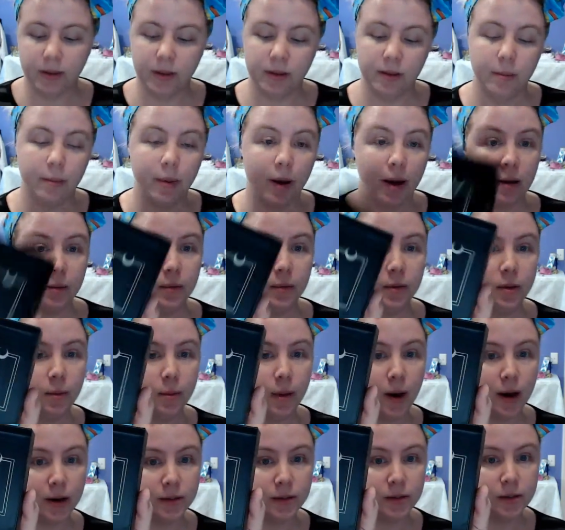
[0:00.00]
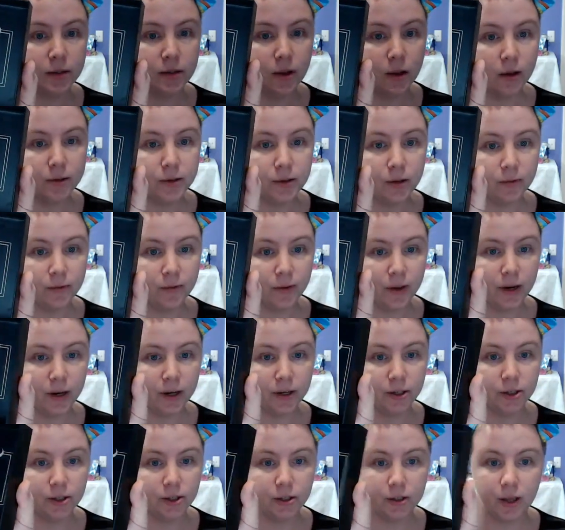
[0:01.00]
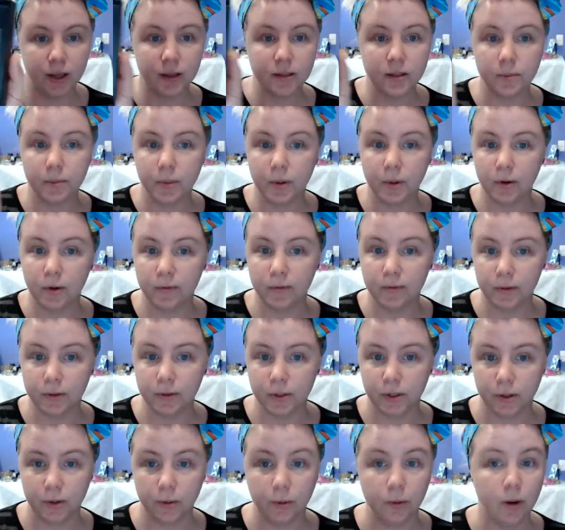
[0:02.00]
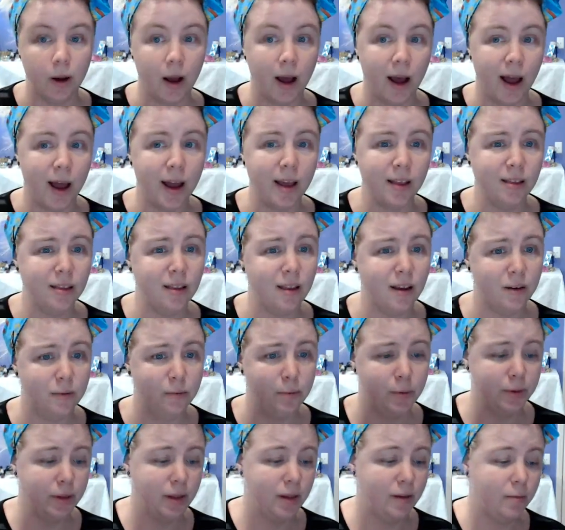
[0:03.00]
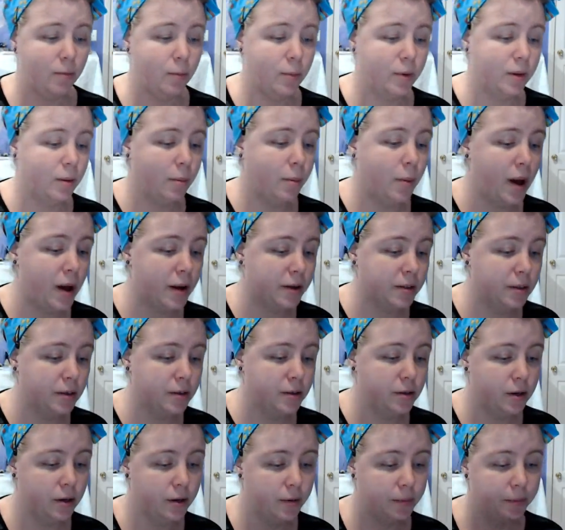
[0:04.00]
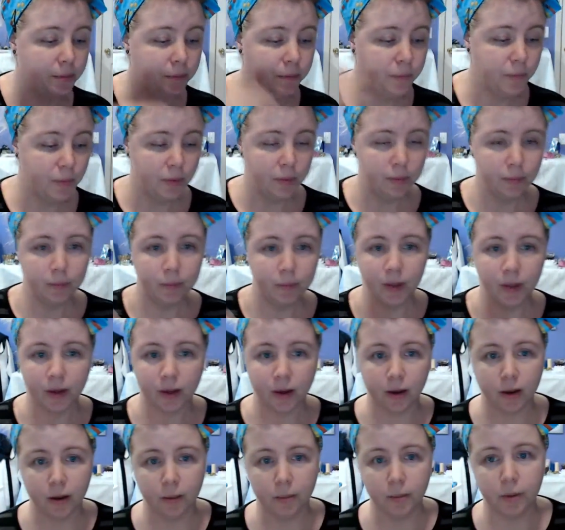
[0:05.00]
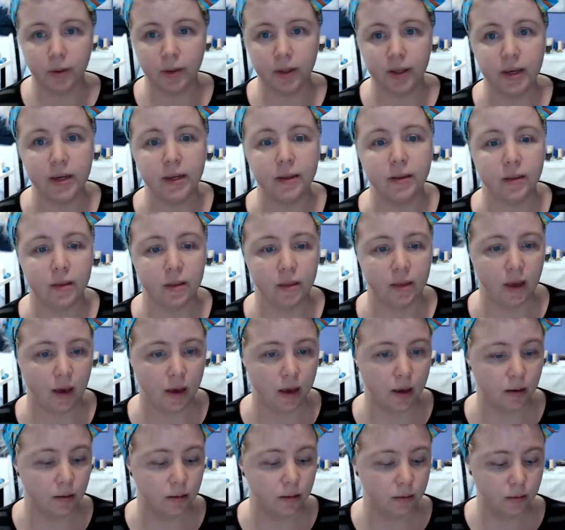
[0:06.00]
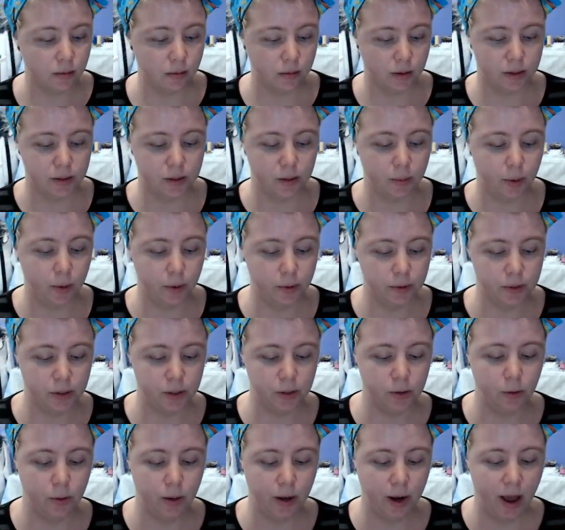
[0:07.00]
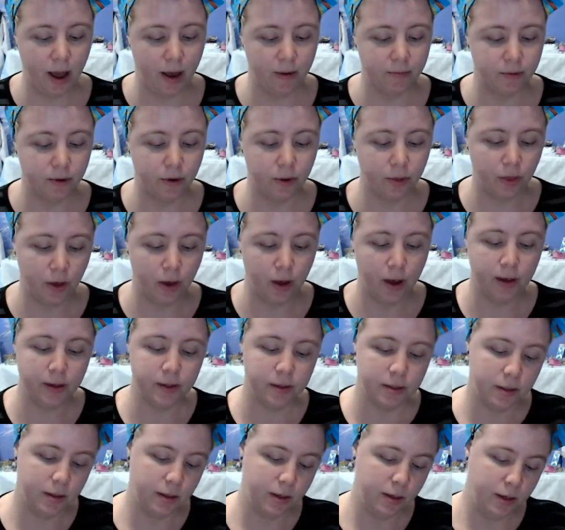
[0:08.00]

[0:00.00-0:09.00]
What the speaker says: Oh, and then the bottom of the box is also finished. That's beautiful too. I love when the boxes are like a complete thing as opposed to an afterthought.